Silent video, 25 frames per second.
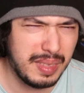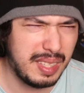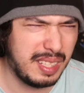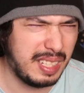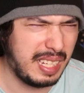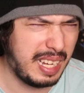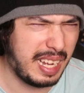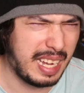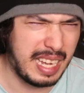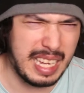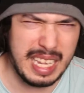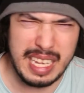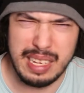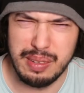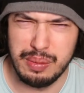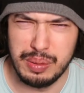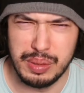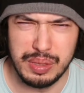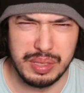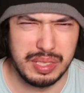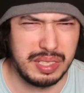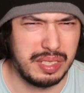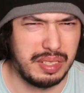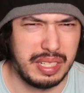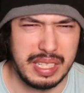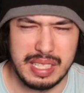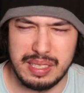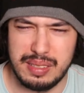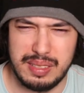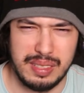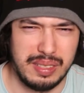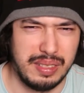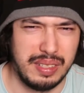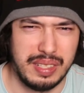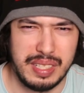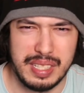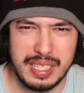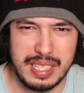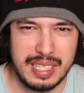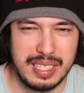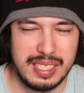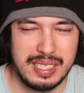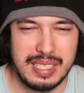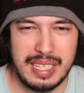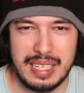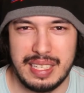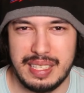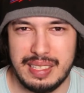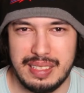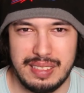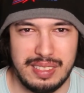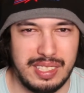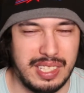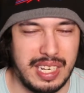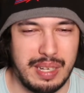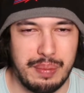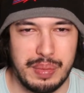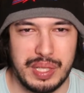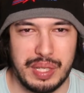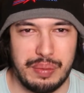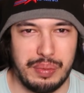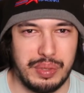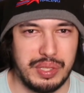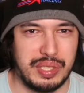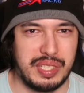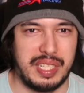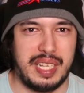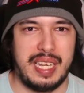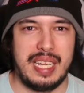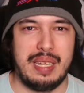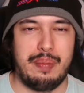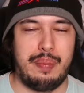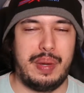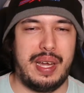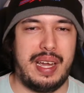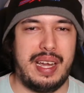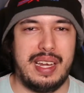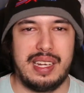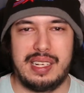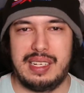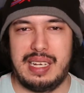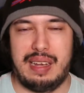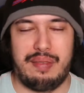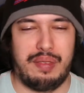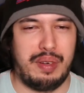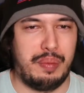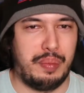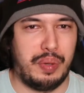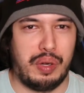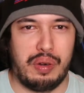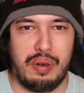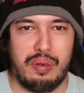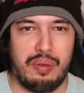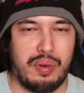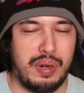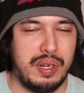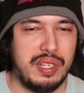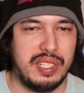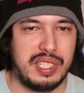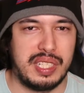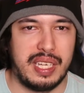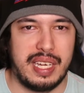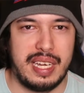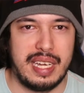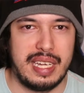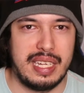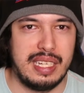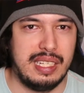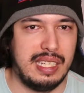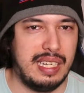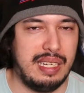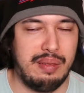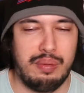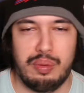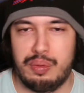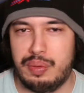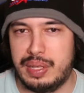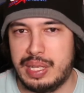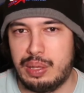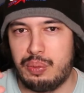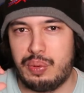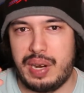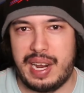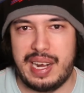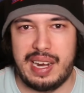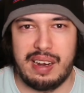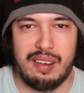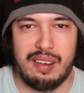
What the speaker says: yeah, he was like doing this, and James Hunt was laid back having a bottle of rosé. Even when he ran